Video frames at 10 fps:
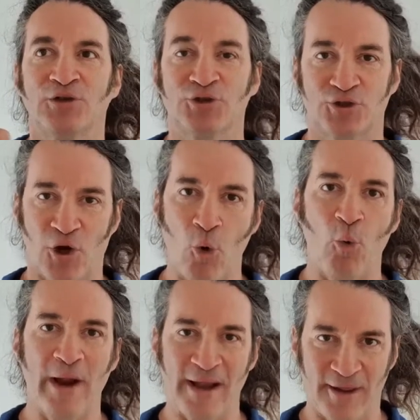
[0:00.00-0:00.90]

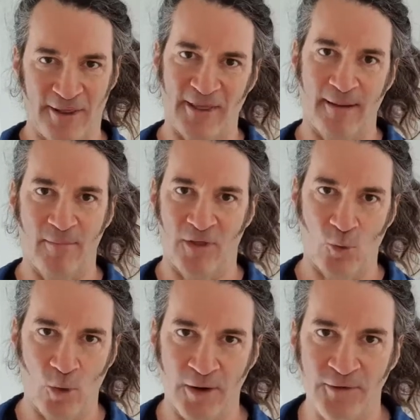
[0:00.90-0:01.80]
showing them the
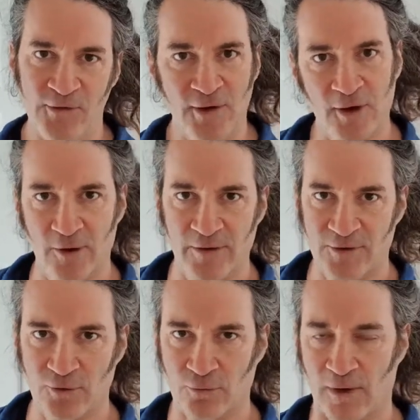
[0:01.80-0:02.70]
words you're going
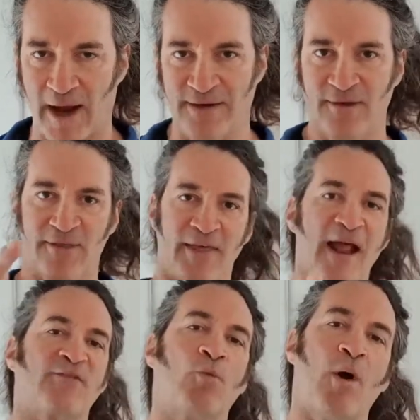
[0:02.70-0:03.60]
to write.
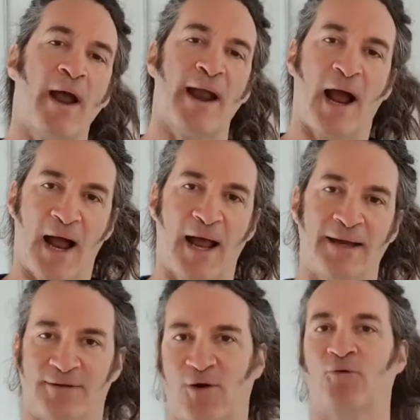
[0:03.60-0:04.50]
That's why
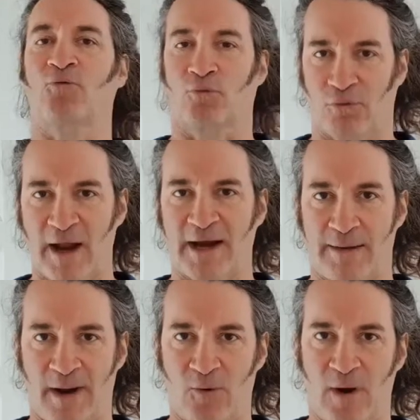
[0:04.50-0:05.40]
I don't write
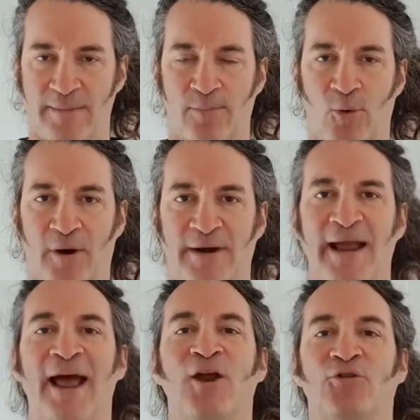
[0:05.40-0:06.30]
on my whiteboard
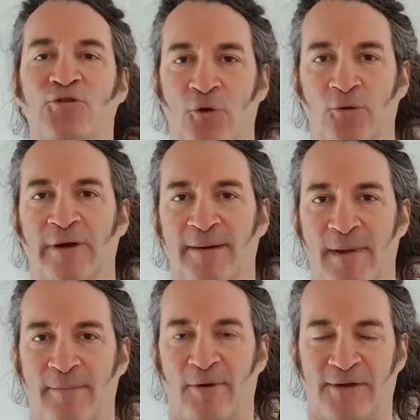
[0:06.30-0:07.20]
during
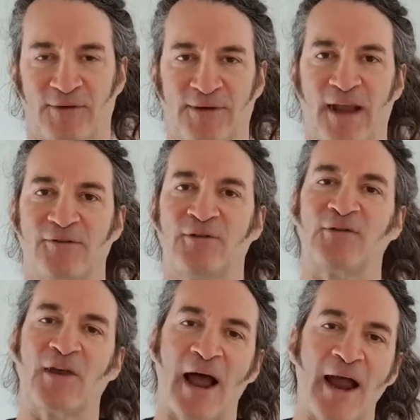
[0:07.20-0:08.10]
my
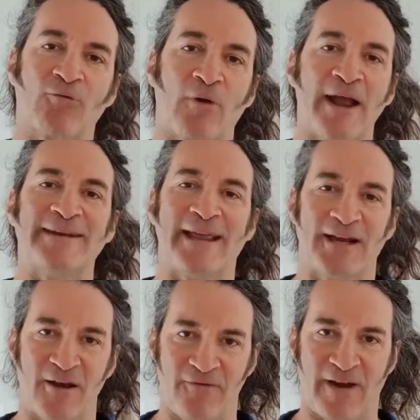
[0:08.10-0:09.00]
presentations. I write
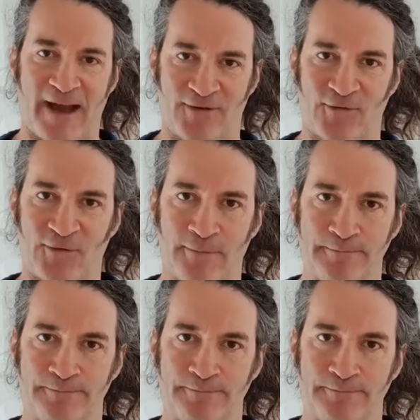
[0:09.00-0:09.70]
in advance.